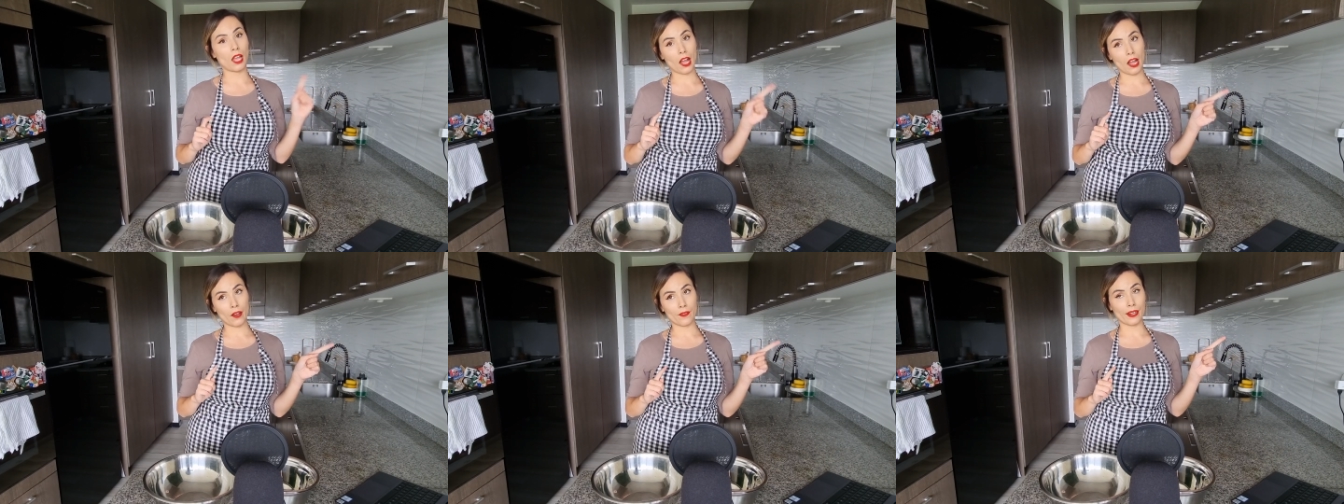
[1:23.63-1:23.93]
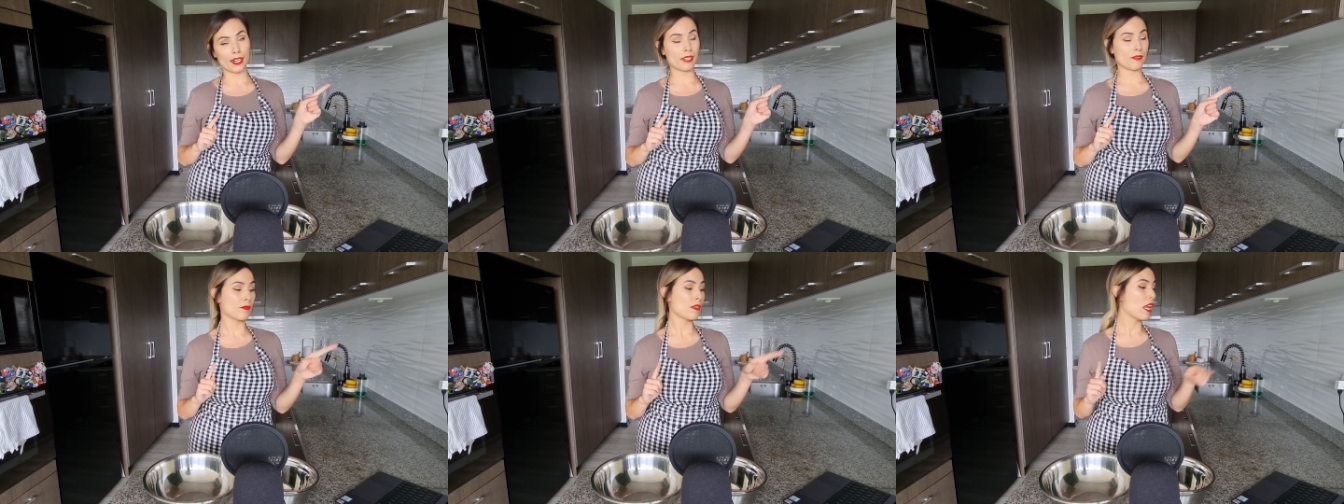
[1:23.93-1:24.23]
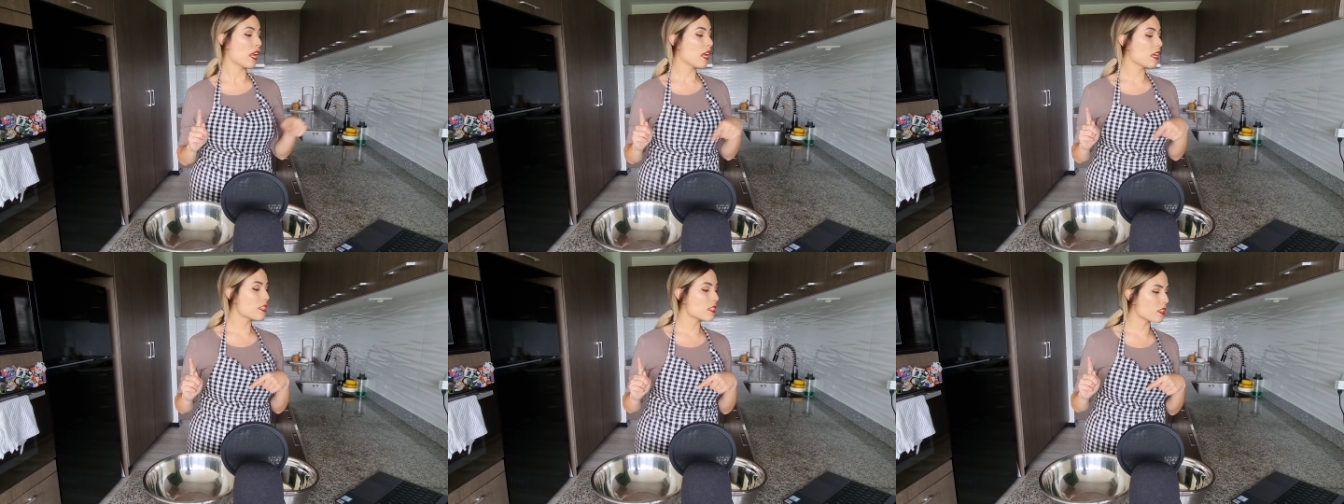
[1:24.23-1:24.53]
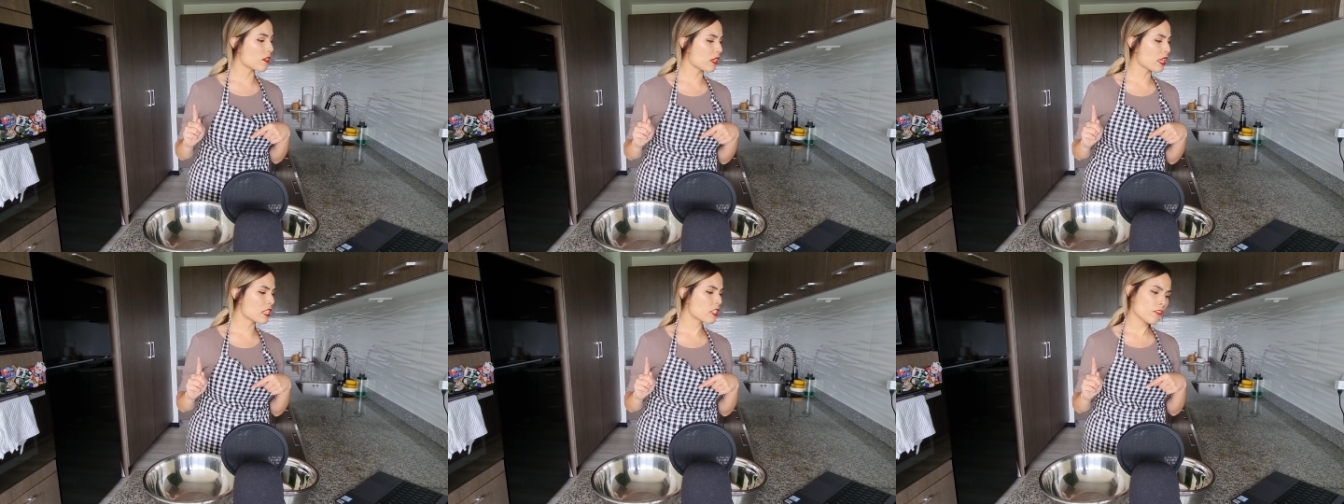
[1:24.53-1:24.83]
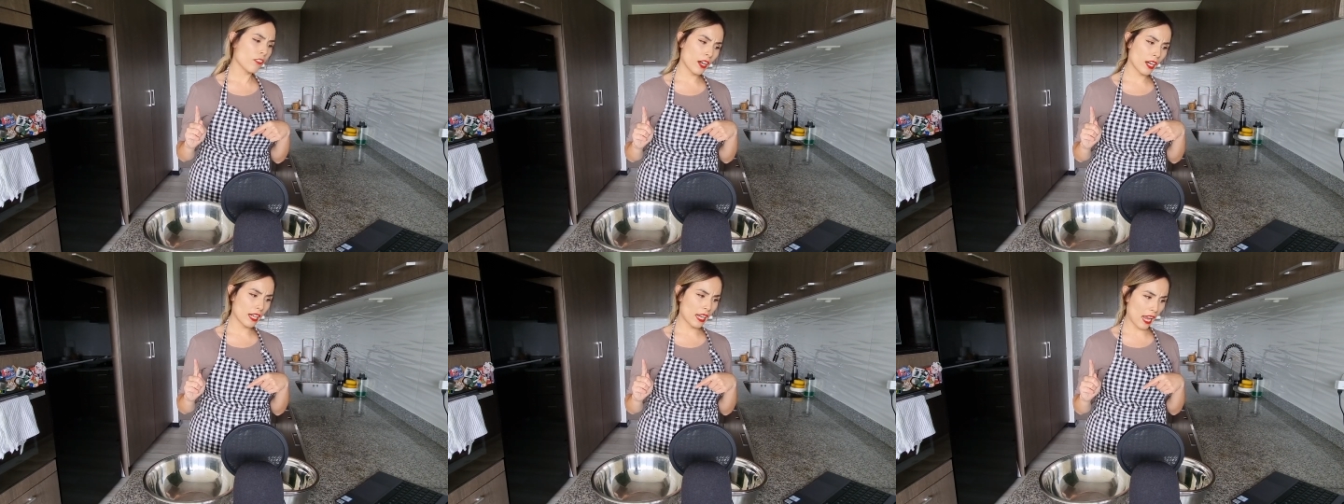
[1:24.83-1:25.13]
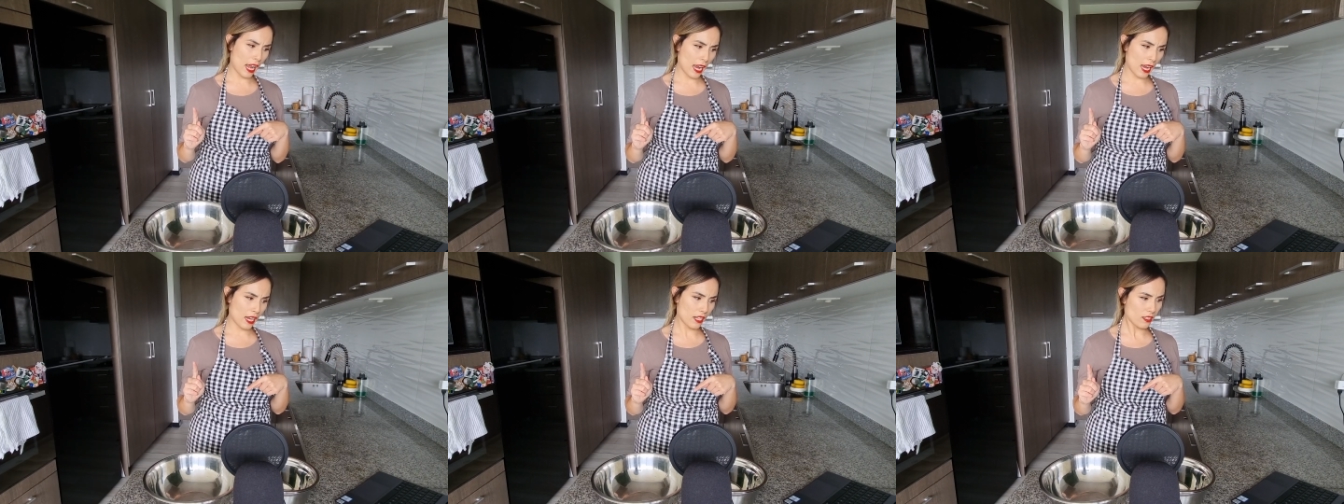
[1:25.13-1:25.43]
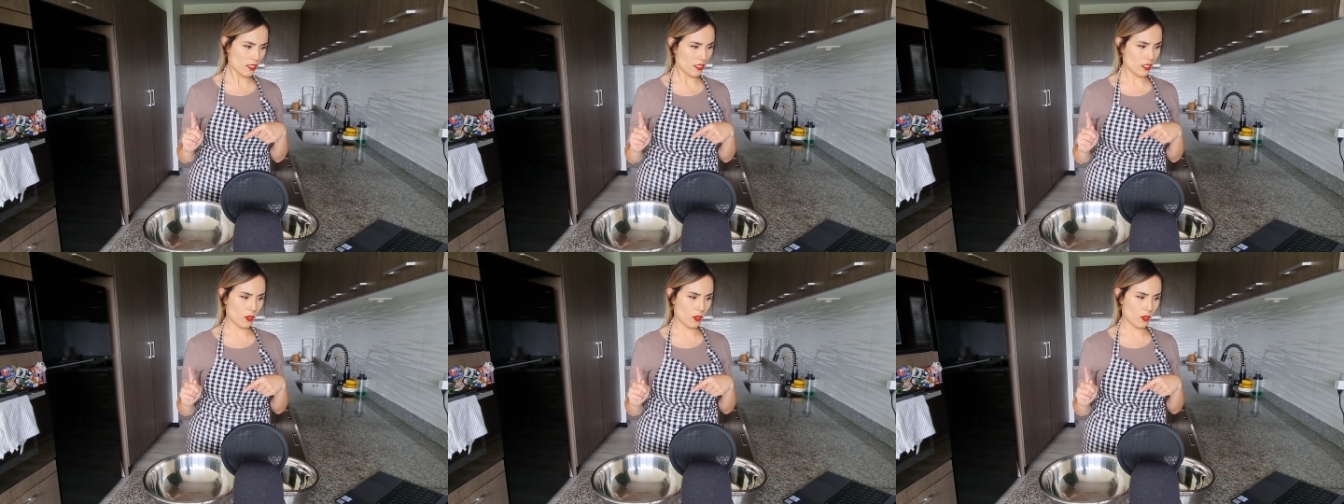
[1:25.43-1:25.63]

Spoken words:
All right, so that's Fahrenheit.